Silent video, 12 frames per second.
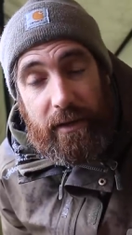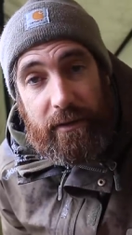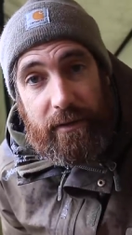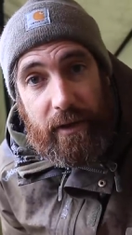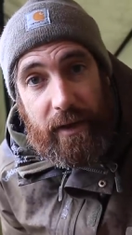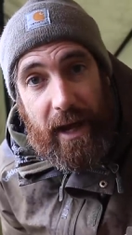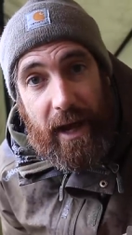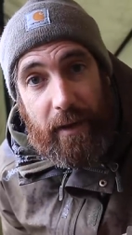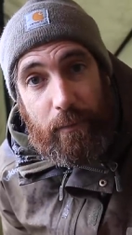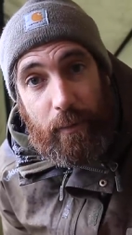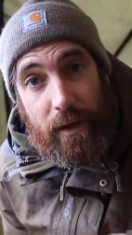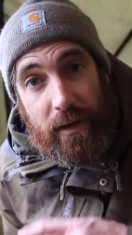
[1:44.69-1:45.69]
so yeah
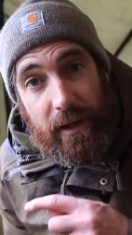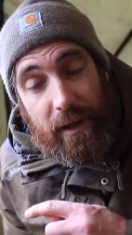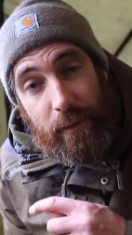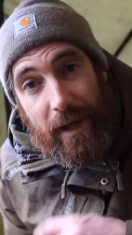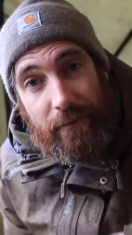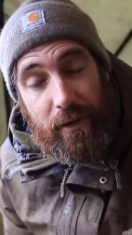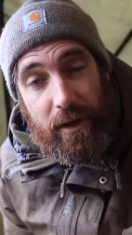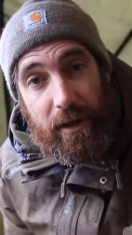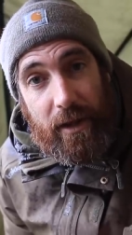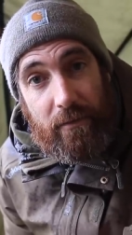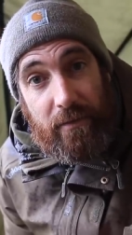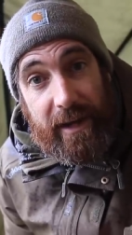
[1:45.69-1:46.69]
we'll we'll have a look
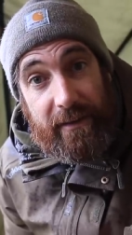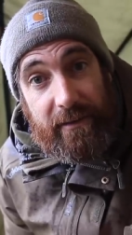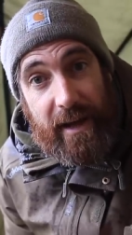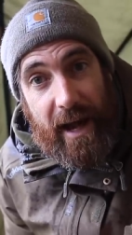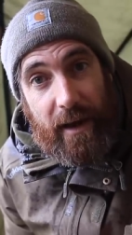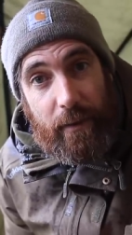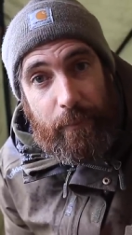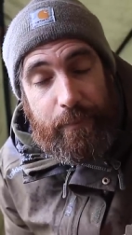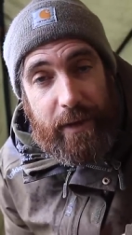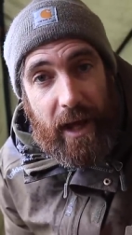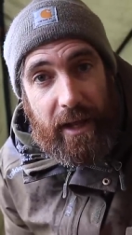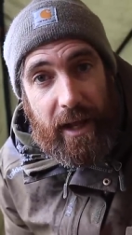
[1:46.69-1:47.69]
at the rigs now
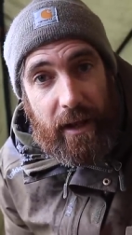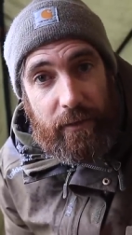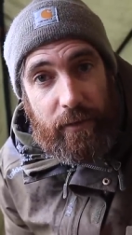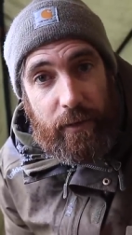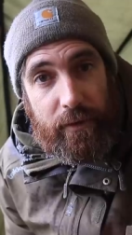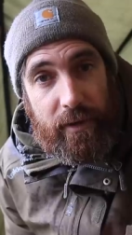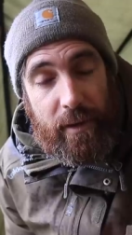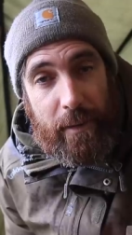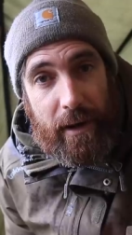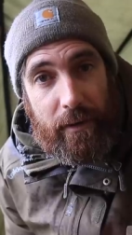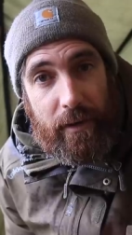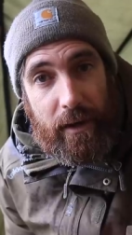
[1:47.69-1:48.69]
and then I'll talk to you
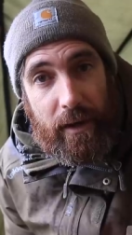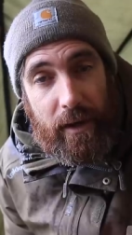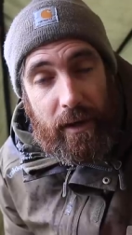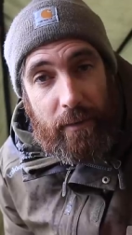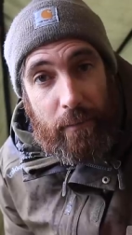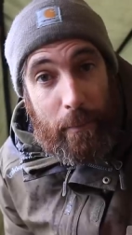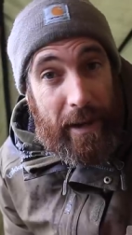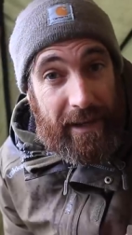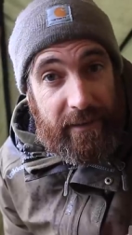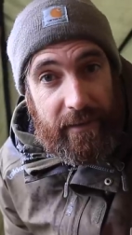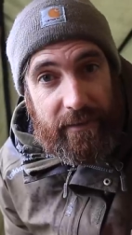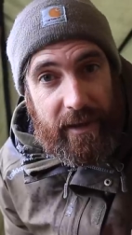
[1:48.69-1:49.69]
about my
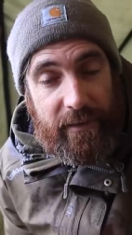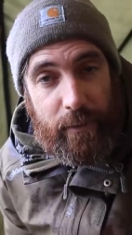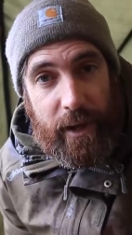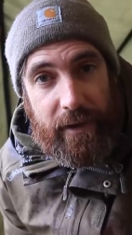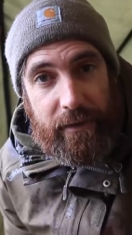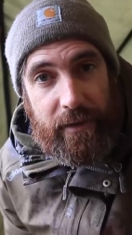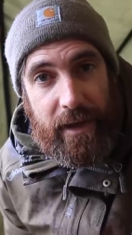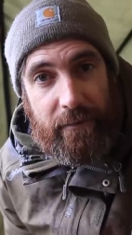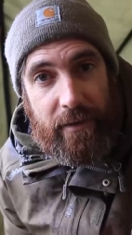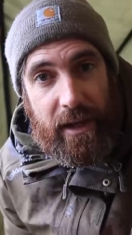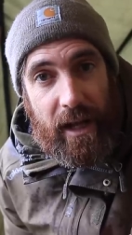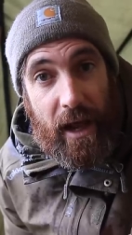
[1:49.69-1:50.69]
baiting situation and
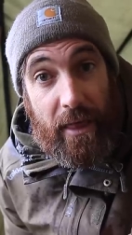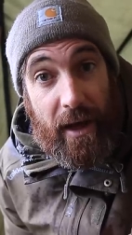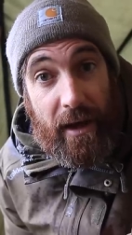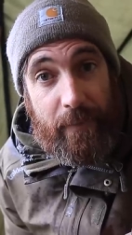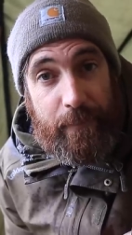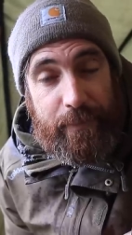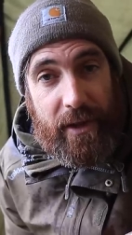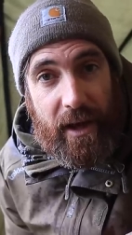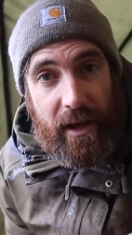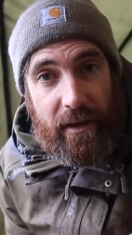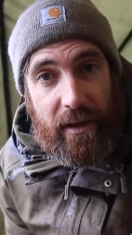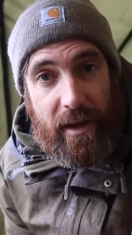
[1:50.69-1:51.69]
everything like that
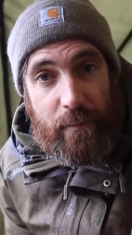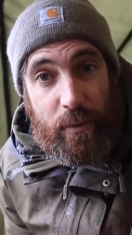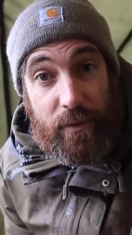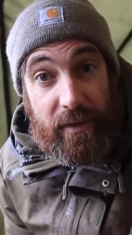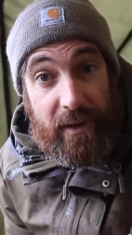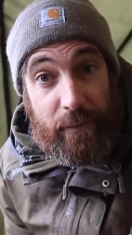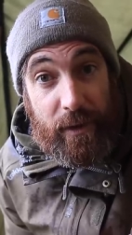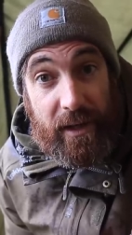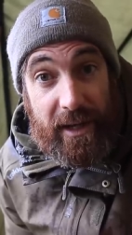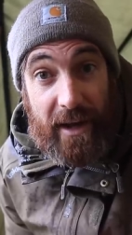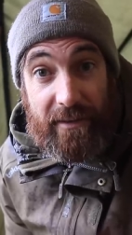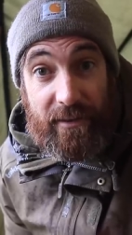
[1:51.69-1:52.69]
and um, we'll see if we
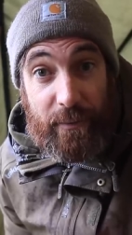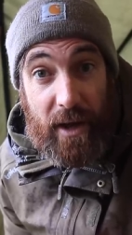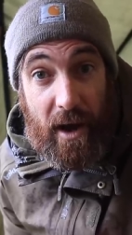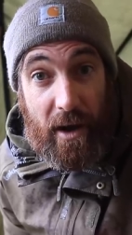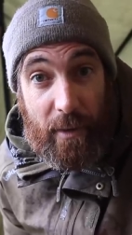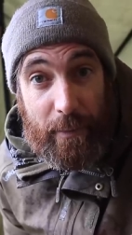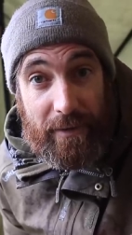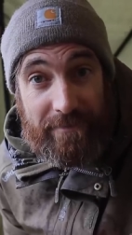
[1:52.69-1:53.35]
can catch some carp.